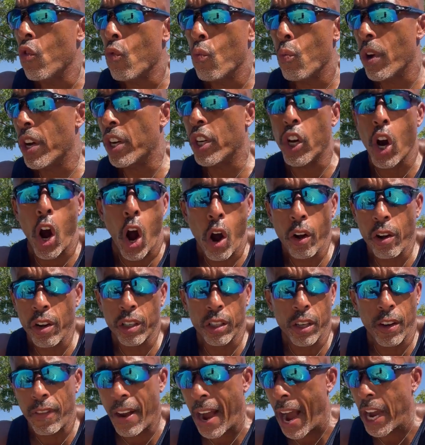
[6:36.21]
regardless
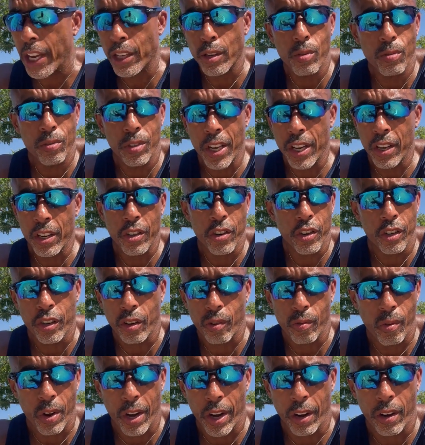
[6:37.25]
of how you did in your
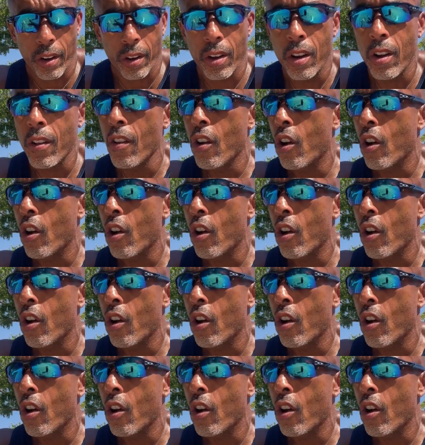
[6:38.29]
career